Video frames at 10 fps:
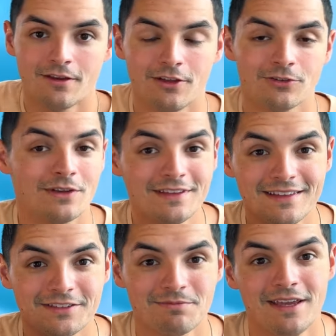So I think
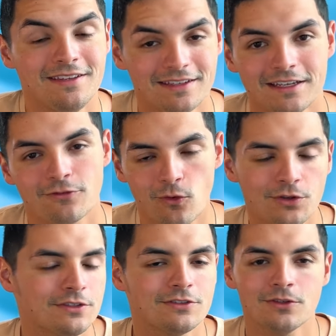that's amazing. And of course
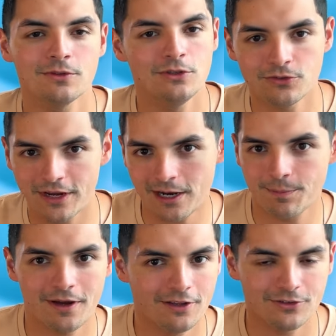you can still use your
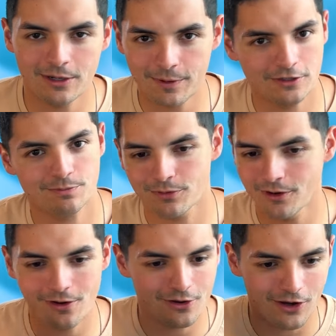AirPods, your AirPods
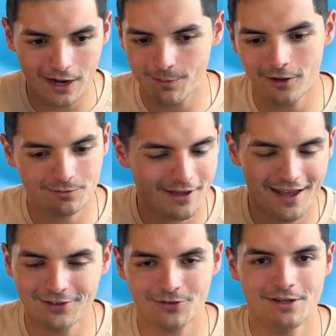Pro, your AirPods
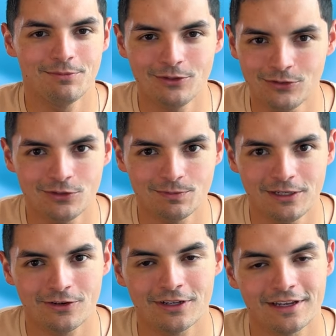Max, or any Bluetooth
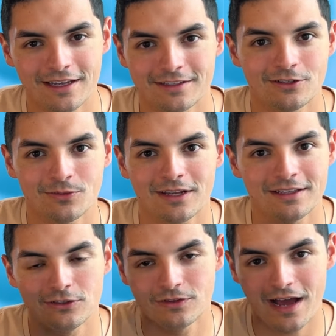speaker and connect it
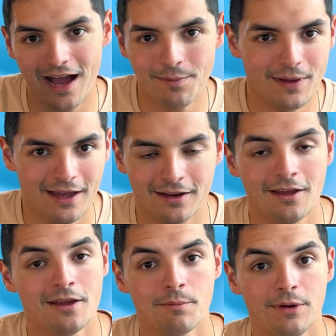directly to the iPad,
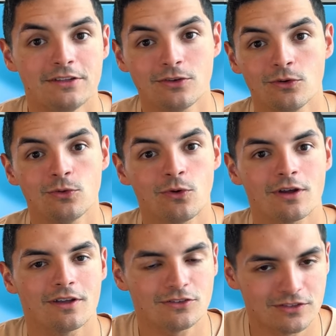but it's going to
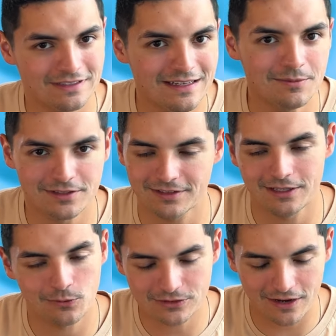work
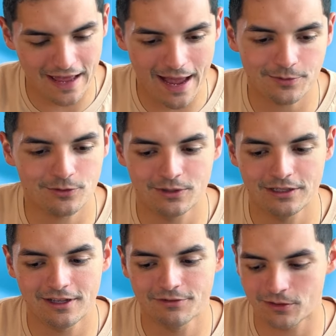seamlessly, which I absolutely
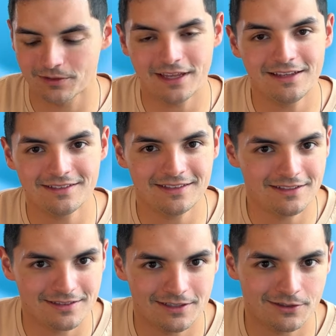love. So latency
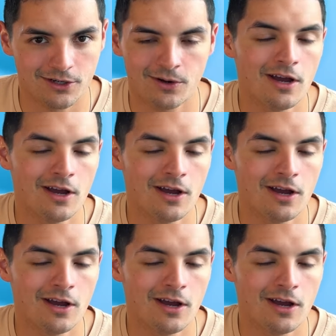is zero,